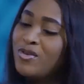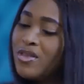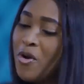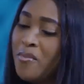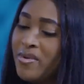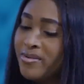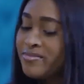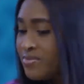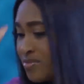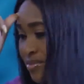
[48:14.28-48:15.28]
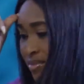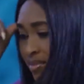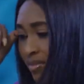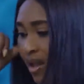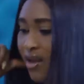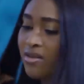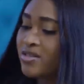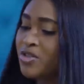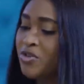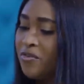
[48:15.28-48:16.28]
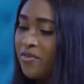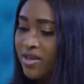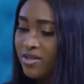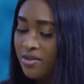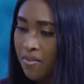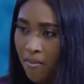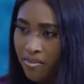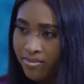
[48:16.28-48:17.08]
So tell me, is this your first?